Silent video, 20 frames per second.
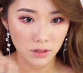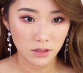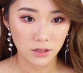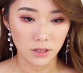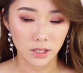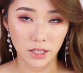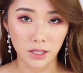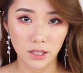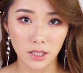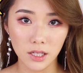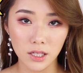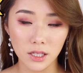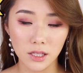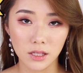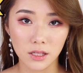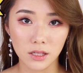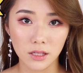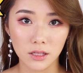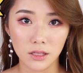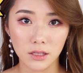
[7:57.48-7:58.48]
like
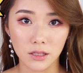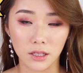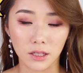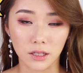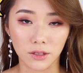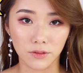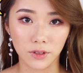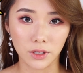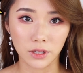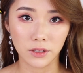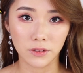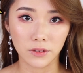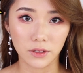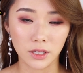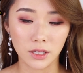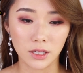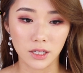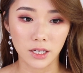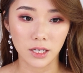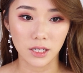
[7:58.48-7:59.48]
this, like a very
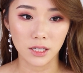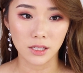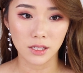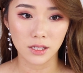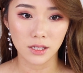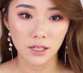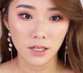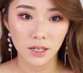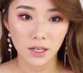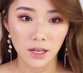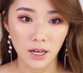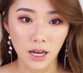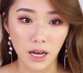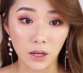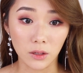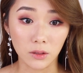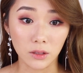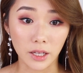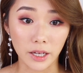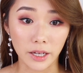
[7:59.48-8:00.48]
nice
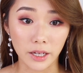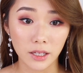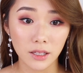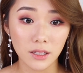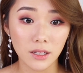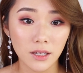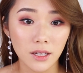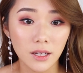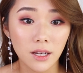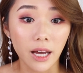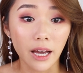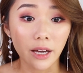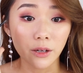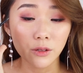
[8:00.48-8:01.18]
outline. I